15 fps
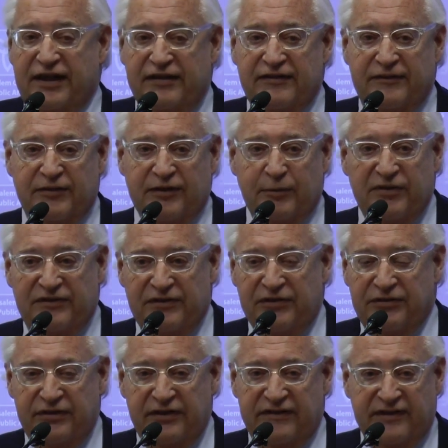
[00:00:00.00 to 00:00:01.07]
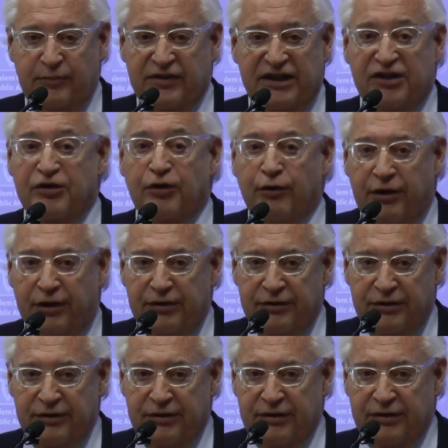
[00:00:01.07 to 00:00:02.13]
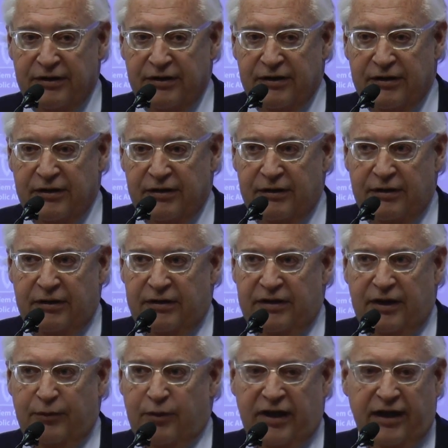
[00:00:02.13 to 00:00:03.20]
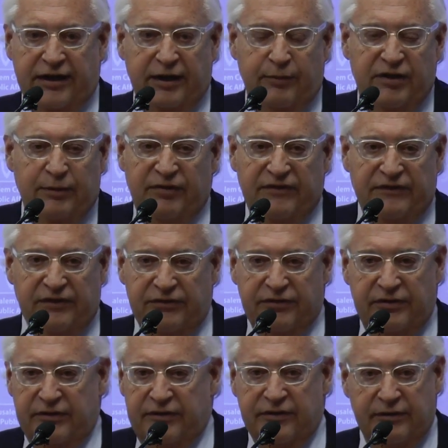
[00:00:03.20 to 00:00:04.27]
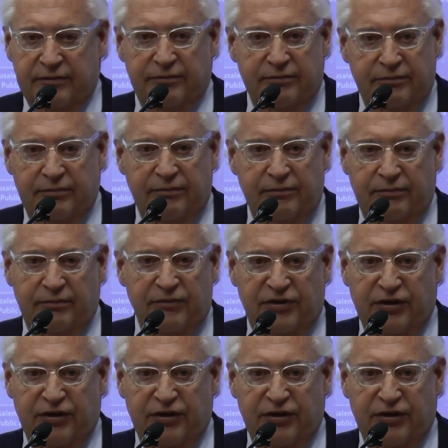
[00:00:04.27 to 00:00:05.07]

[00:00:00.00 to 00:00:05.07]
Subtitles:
president's position is simply ignored, then we're not going to be in a position to